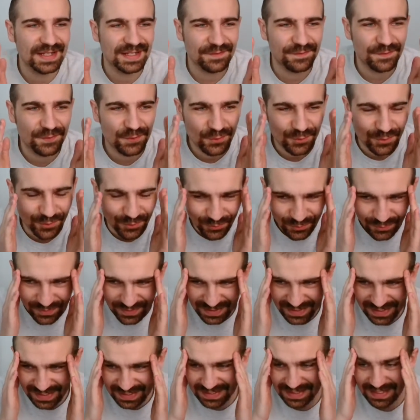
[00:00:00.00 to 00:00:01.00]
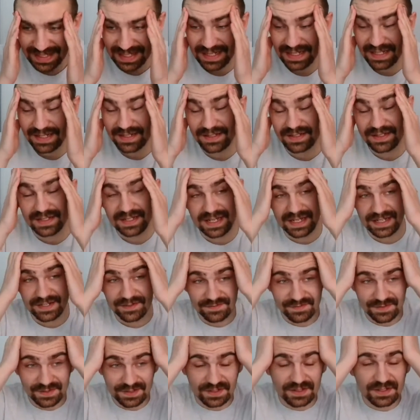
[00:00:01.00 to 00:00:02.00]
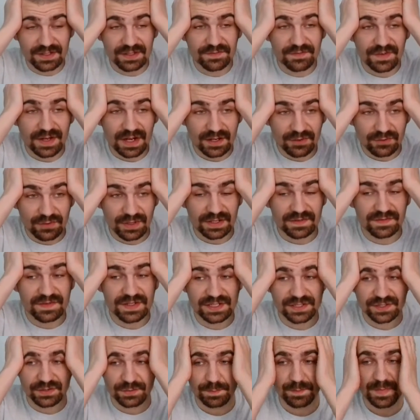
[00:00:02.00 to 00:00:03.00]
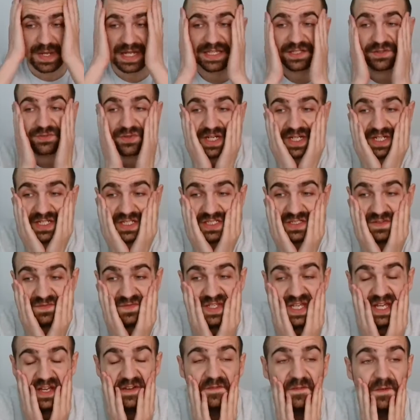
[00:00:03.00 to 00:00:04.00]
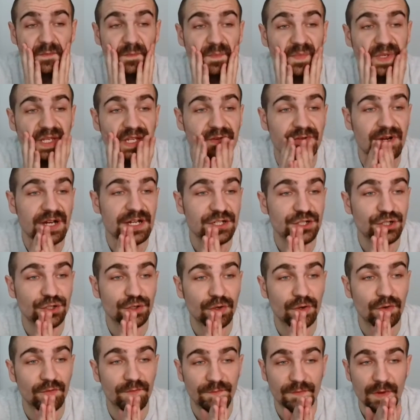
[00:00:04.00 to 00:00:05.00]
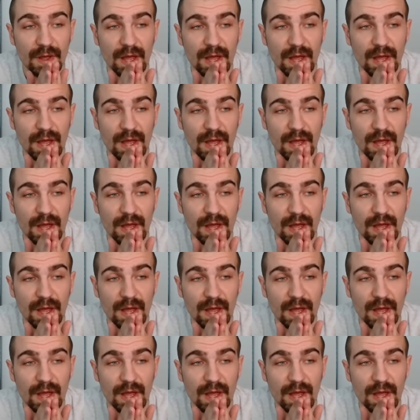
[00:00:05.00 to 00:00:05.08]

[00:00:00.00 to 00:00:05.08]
If you look at like kind of the value investor metrics, we have a P ratio of